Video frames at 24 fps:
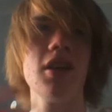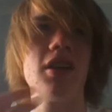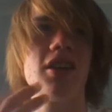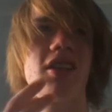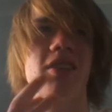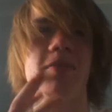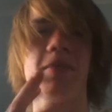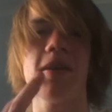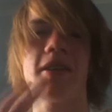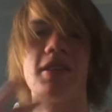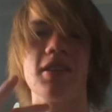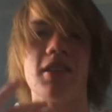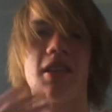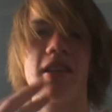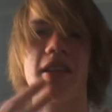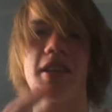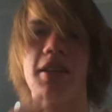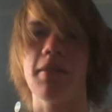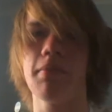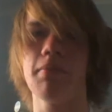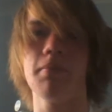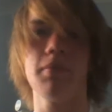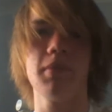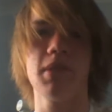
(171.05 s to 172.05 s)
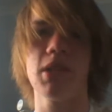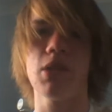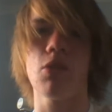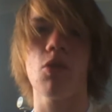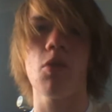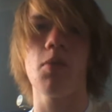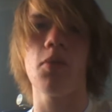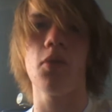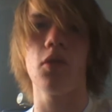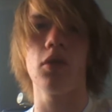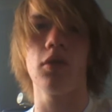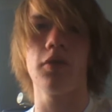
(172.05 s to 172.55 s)
Just basically
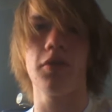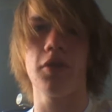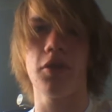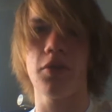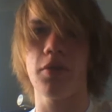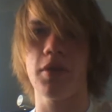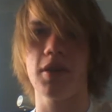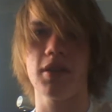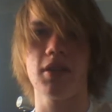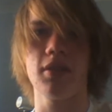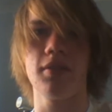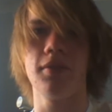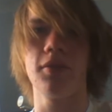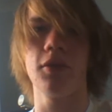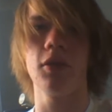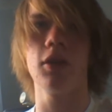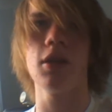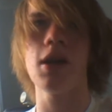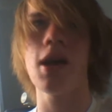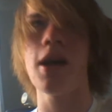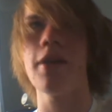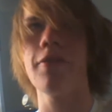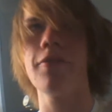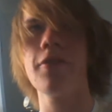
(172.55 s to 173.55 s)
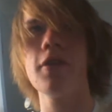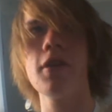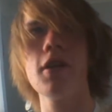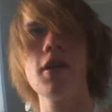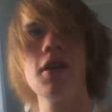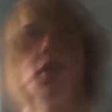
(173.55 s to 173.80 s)
zero porn for the rest of your life.